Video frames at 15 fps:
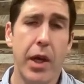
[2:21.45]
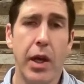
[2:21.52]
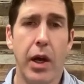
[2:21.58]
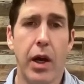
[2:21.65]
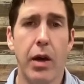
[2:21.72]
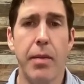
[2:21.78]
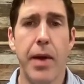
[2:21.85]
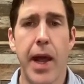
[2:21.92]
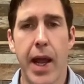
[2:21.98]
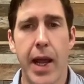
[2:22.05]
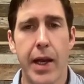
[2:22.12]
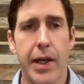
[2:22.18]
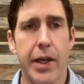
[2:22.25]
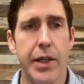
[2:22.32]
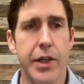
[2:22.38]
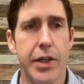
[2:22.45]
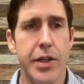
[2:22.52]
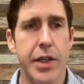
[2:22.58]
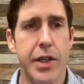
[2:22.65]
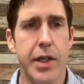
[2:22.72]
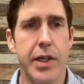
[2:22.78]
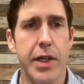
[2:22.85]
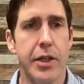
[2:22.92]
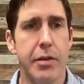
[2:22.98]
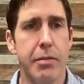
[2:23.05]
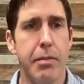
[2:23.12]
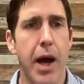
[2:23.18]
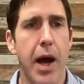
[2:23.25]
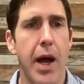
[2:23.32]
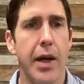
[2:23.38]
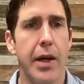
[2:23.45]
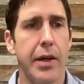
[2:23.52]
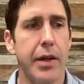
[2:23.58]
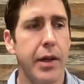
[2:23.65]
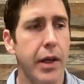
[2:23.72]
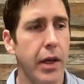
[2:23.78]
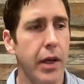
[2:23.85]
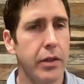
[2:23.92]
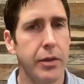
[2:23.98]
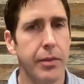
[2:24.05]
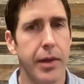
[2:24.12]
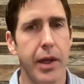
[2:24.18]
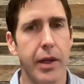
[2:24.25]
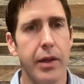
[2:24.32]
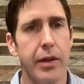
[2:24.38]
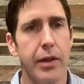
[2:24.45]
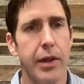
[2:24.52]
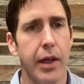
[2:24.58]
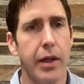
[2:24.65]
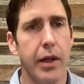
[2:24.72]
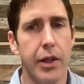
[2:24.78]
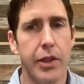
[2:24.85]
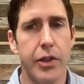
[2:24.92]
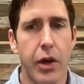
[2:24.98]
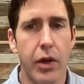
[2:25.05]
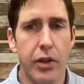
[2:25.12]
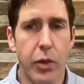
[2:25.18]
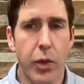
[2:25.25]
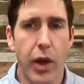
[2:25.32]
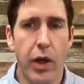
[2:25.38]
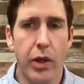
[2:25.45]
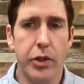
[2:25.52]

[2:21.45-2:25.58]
um, and it just can tend to bind uh, some of that, that cholesterol as well.